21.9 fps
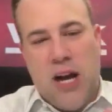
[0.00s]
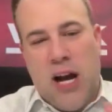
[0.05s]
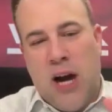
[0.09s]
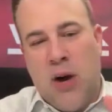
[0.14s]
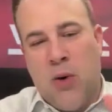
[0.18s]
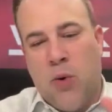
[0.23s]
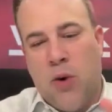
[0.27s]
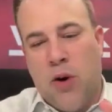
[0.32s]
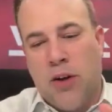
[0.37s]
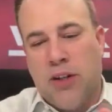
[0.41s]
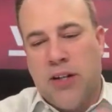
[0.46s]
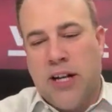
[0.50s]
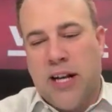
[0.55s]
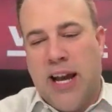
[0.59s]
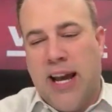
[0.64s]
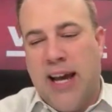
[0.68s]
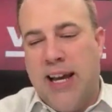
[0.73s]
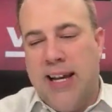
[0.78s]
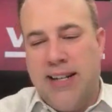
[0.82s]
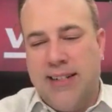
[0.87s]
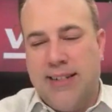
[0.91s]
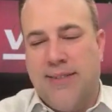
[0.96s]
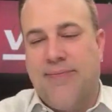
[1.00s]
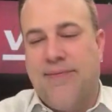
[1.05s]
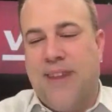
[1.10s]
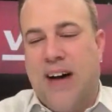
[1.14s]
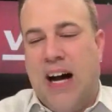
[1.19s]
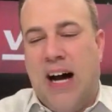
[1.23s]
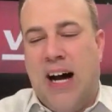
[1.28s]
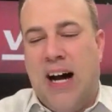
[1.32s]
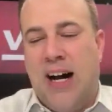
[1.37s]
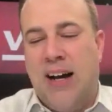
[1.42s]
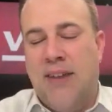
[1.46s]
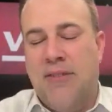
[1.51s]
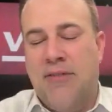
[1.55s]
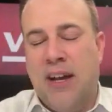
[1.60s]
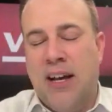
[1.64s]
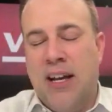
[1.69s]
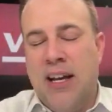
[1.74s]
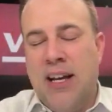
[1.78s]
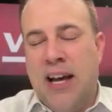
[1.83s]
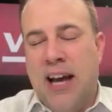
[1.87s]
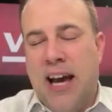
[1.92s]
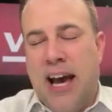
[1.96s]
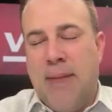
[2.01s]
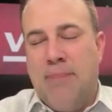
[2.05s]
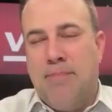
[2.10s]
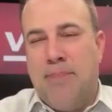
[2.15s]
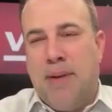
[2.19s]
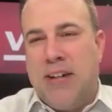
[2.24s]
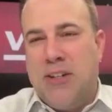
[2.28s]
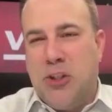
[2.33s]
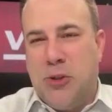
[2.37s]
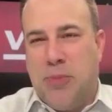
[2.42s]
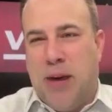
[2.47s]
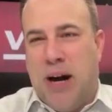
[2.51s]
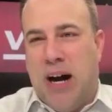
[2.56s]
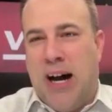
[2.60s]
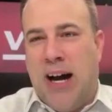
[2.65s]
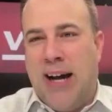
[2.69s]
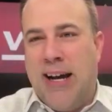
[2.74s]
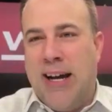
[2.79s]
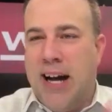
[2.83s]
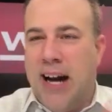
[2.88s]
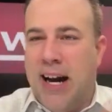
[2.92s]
I worked an 8 to 5 at Best Buy.